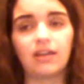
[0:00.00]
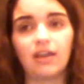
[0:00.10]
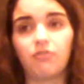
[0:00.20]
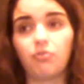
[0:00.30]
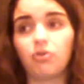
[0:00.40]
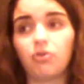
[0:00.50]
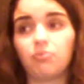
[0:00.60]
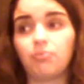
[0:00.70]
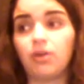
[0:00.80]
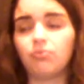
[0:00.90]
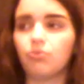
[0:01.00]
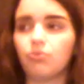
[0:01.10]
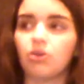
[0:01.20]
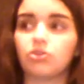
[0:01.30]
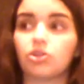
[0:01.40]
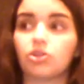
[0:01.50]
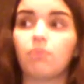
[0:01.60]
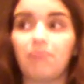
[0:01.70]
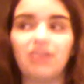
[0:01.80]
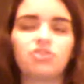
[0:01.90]
everywhere but where
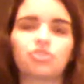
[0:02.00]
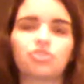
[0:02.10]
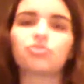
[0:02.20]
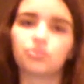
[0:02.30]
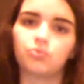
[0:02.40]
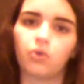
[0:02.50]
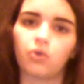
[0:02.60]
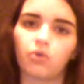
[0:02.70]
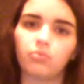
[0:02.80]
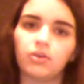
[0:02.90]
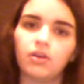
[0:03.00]
many children roam,